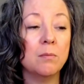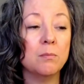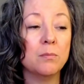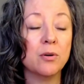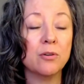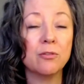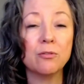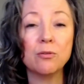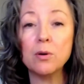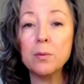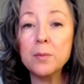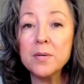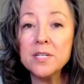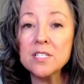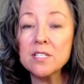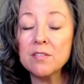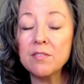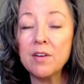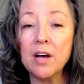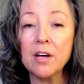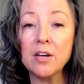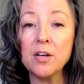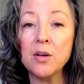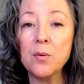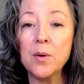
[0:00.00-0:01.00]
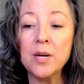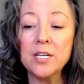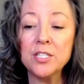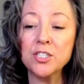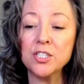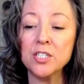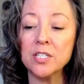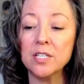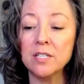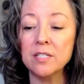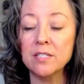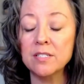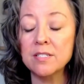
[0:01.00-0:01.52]
performance
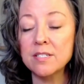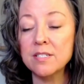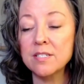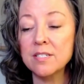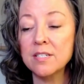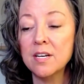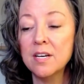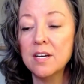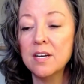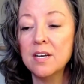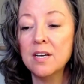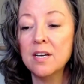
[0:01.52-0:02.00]
evaluations,